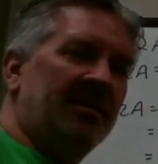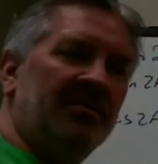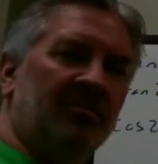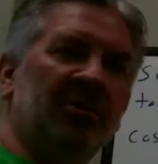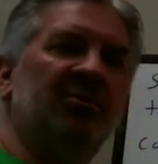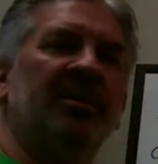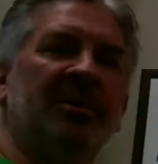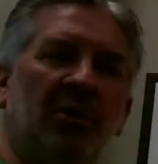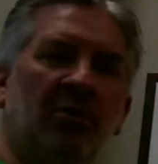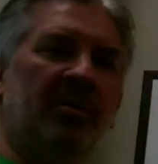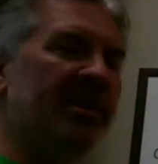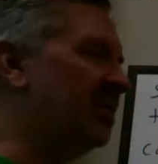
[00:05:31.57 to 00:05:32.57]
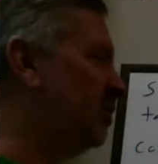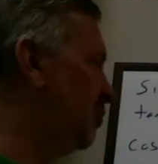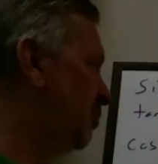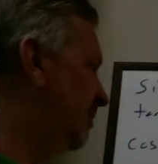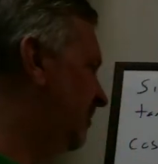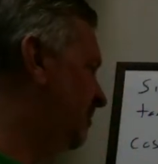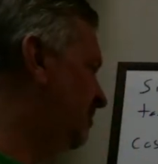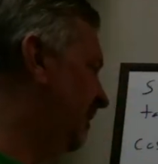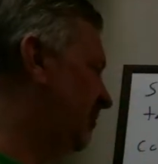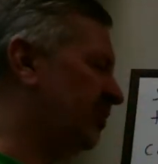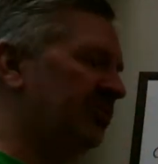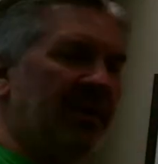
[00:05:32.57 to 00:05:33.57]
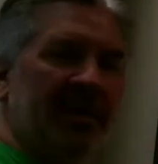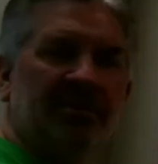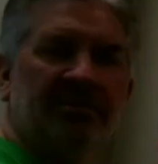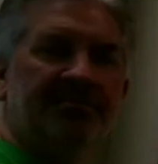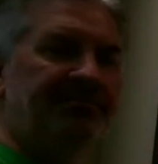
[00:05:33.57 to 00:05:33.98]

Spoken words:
which we know we can do with the special triangle.